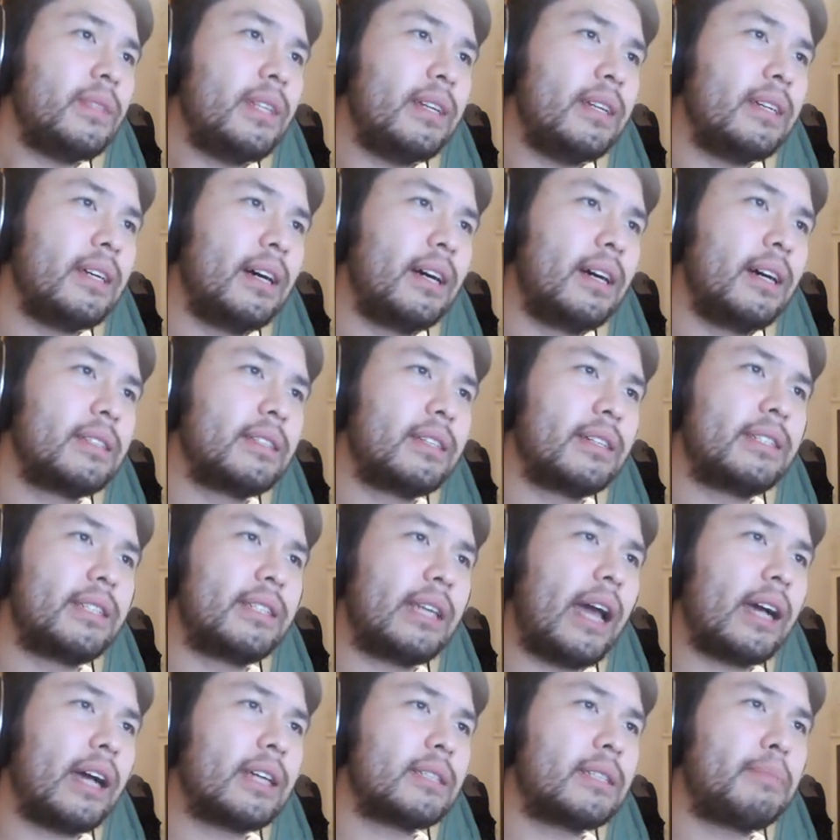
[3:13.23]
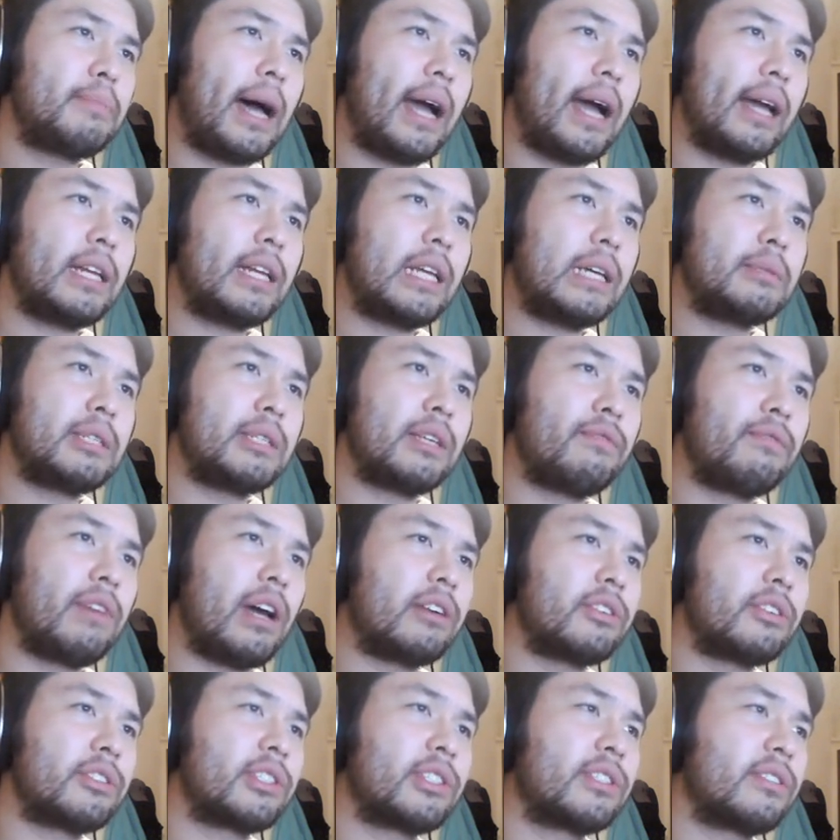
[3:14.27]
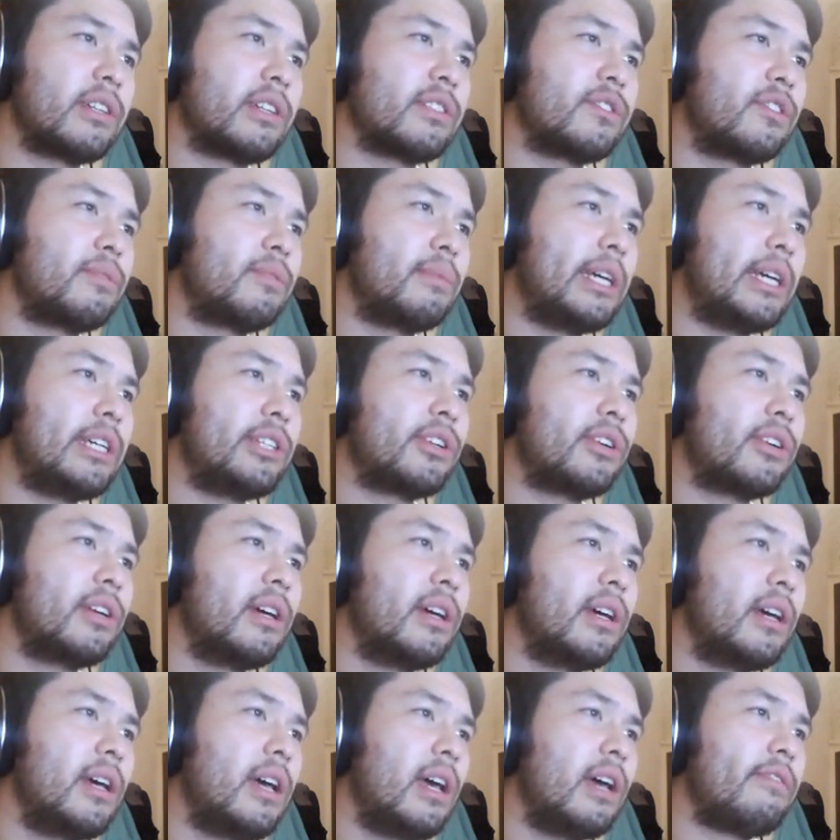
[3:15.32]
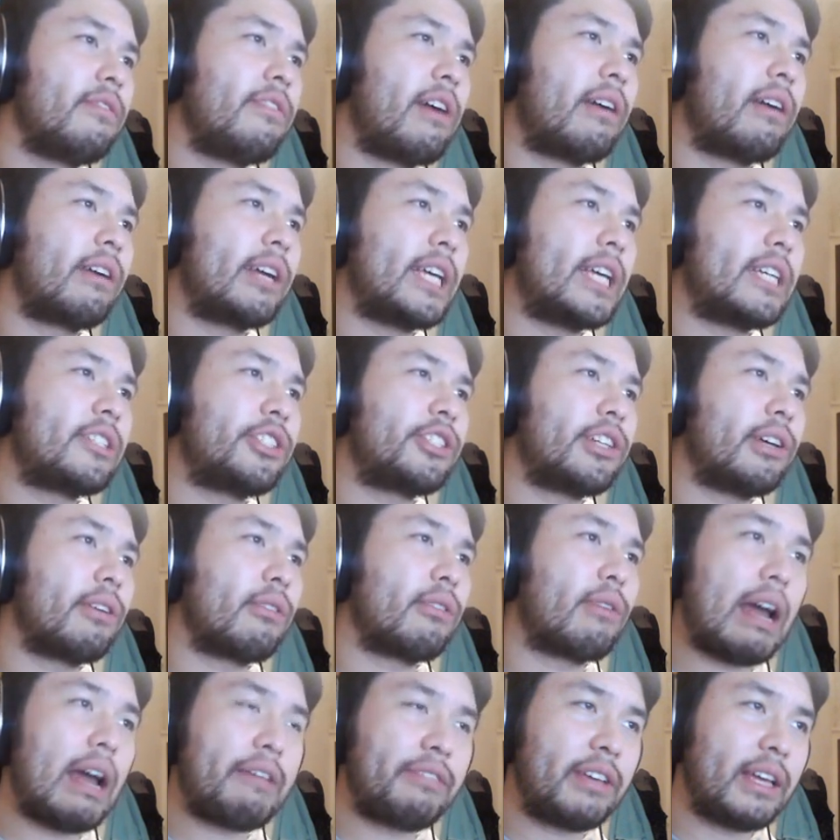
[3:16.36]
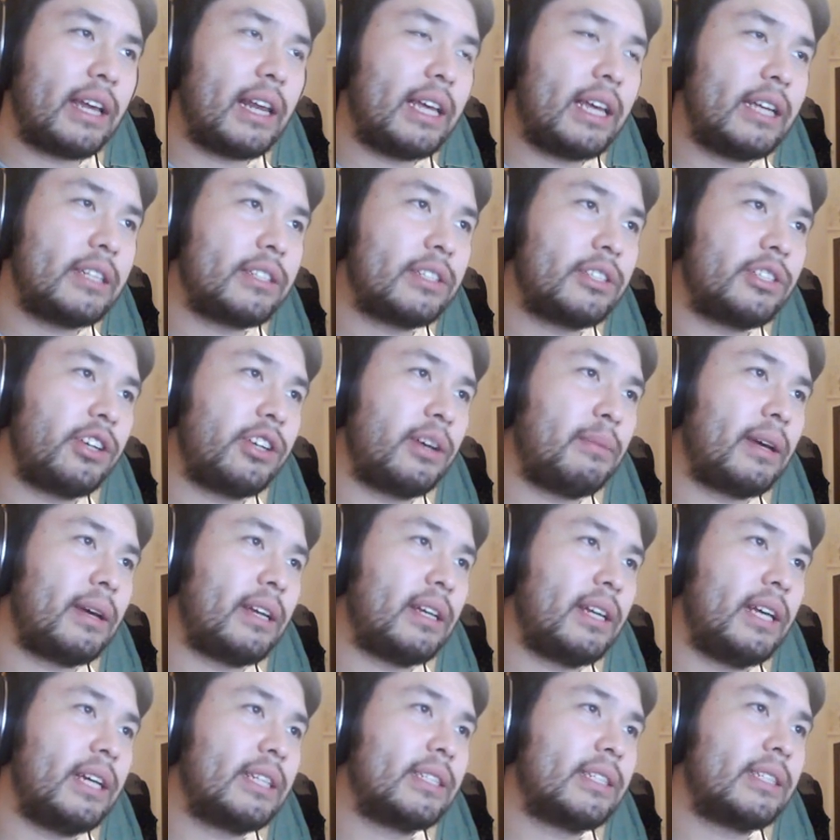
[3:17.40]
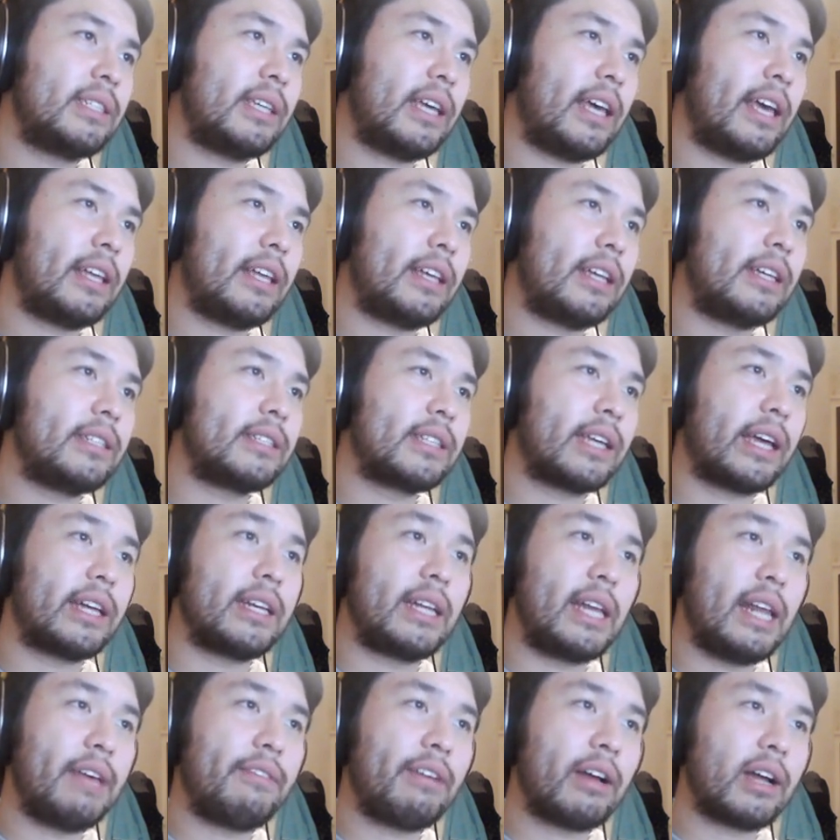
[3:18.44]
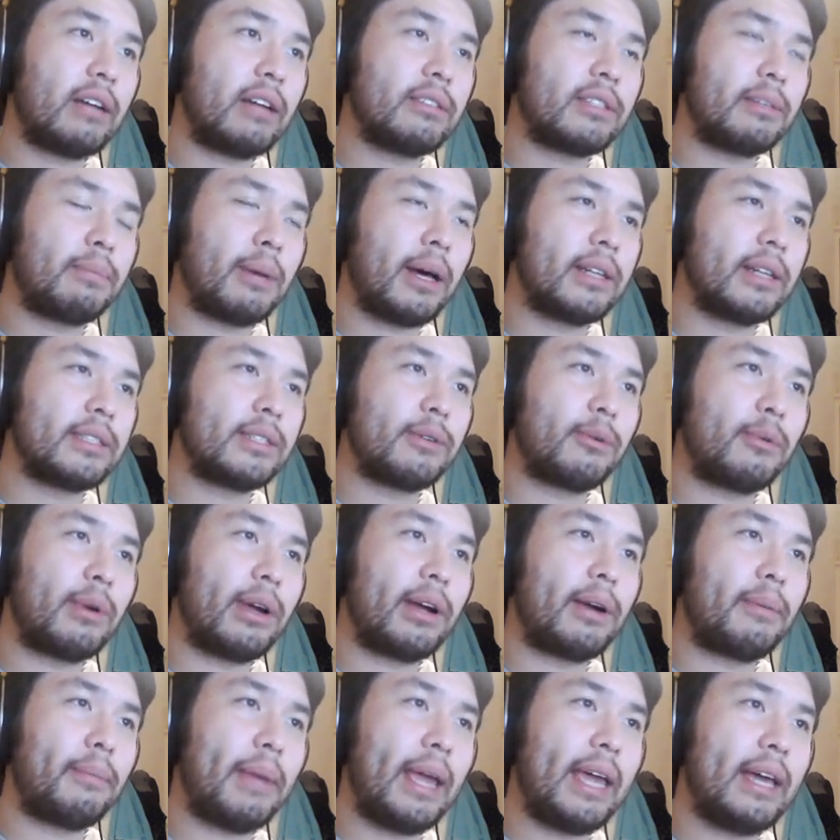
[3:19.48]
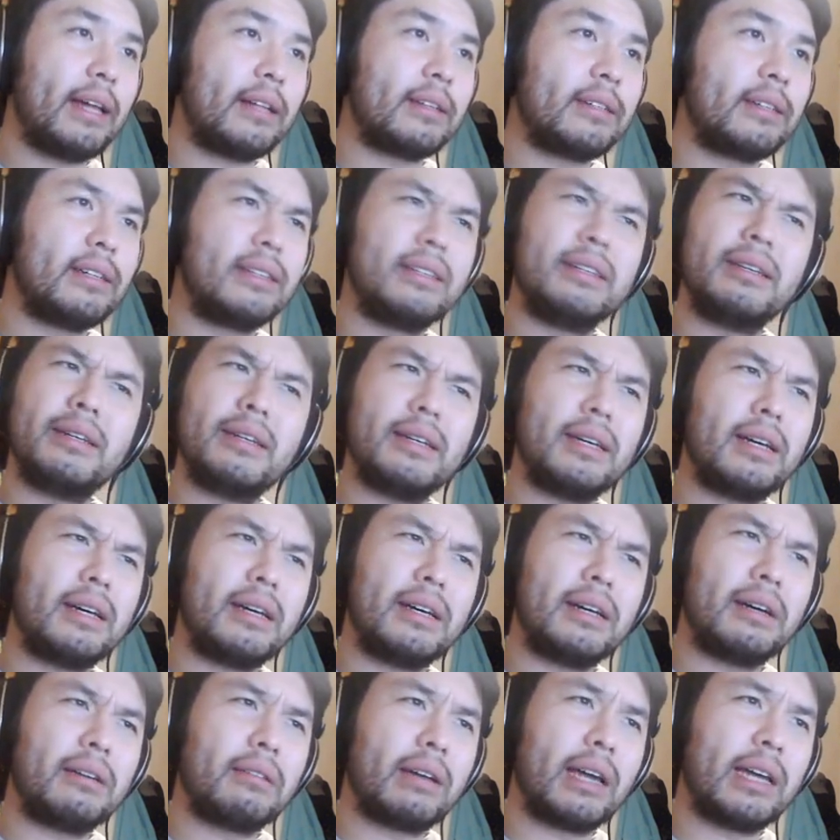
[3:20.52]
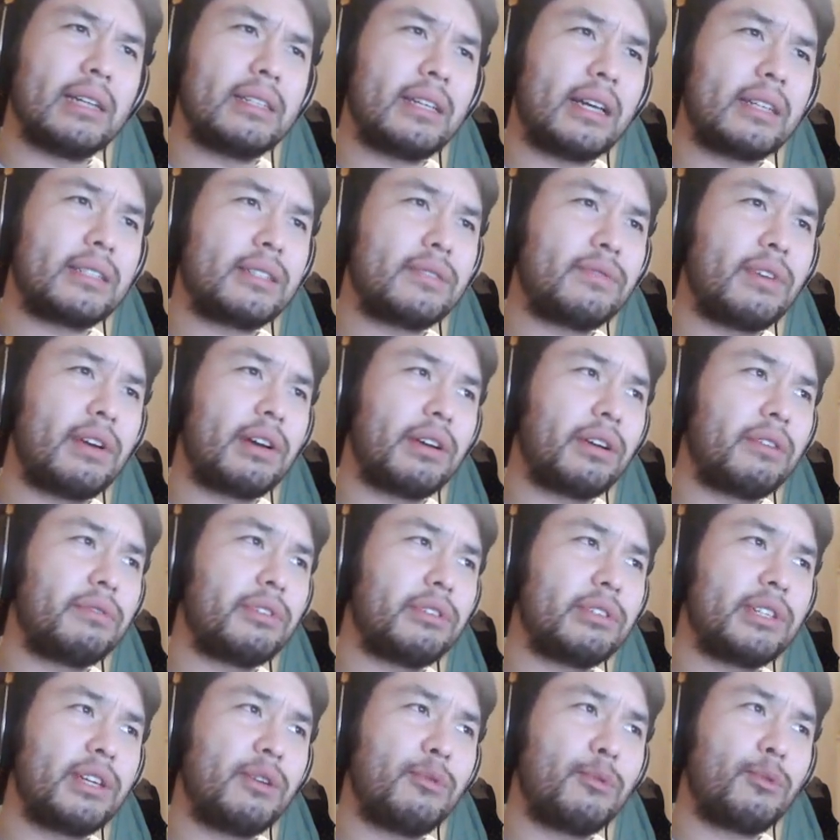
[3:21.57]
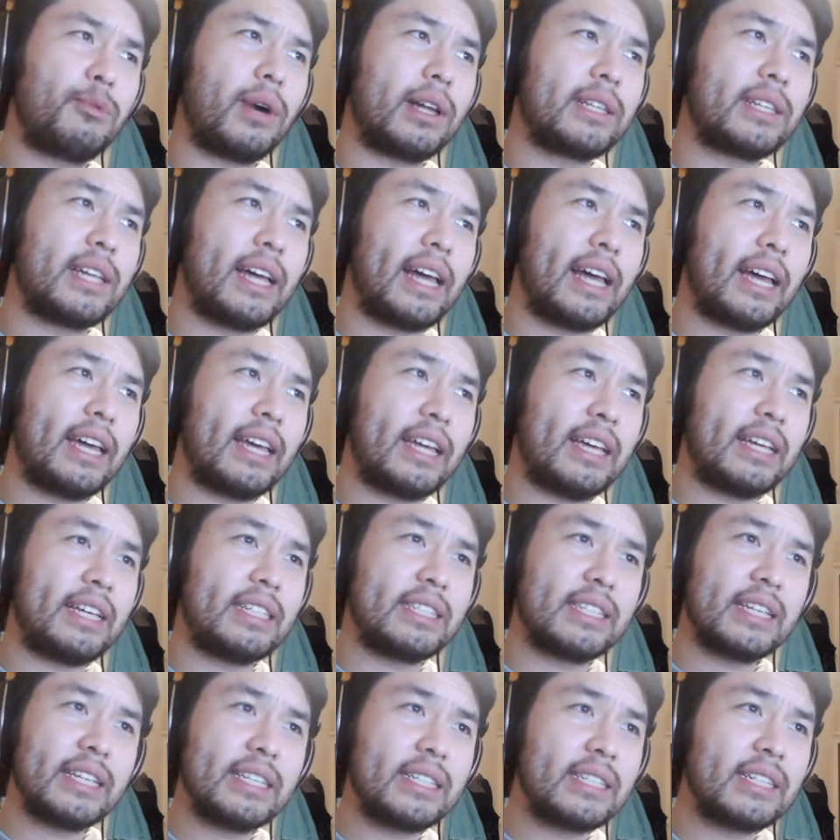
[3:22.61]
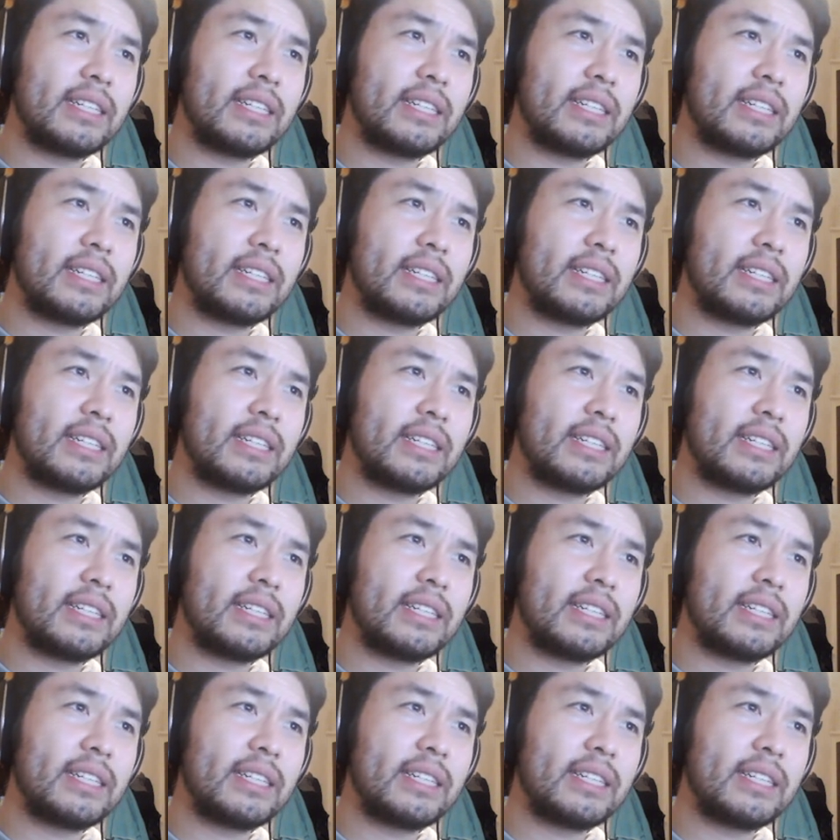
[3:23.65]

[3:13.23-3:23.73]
Their sex, by names and various transformation vary geographically. The German Nix and his Scandinavian counterparts were male. Okay, that's very confusing. What the heck is it?